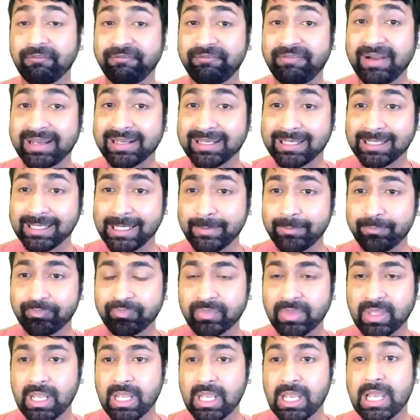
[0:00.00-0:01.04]
Finally,
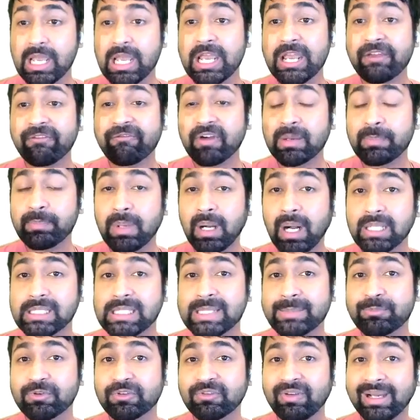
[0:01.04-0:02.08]
if a
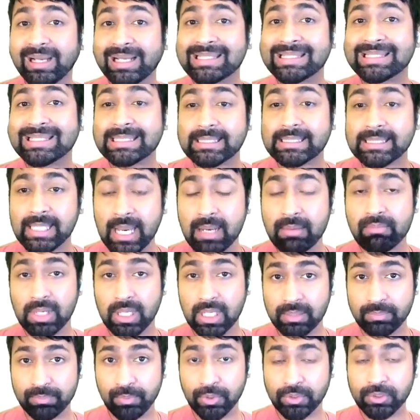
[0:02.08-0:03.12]
party provides the same
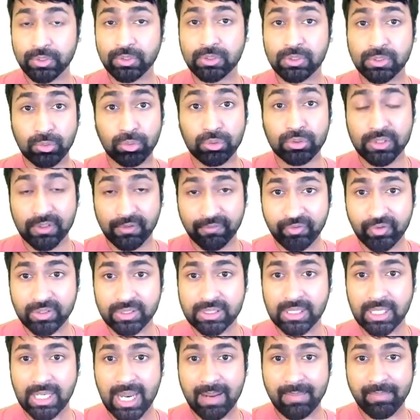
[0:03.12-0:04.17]
input to
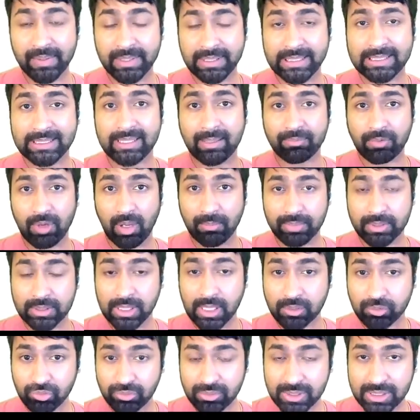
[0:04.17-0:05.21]
different MPC
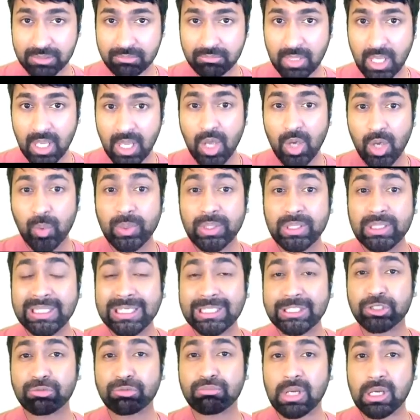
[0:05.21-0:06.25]
subcomputations, we
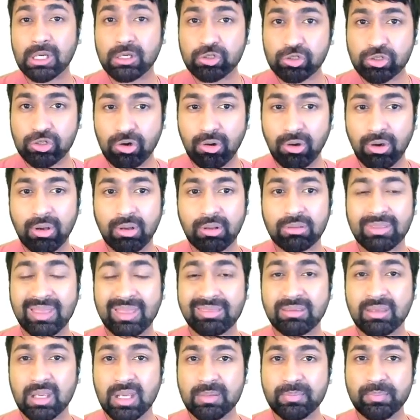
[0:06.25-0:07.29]
need to make sure
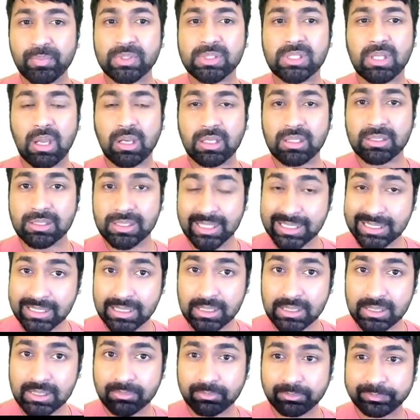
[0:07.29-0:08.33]
that the inputs are
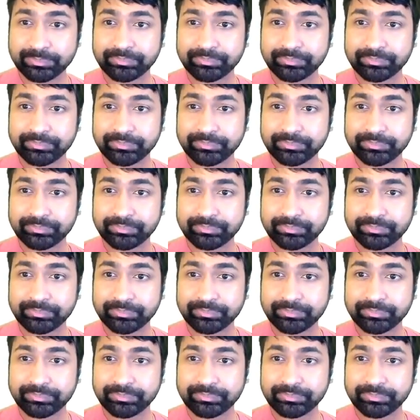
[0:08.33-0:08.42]
consistent.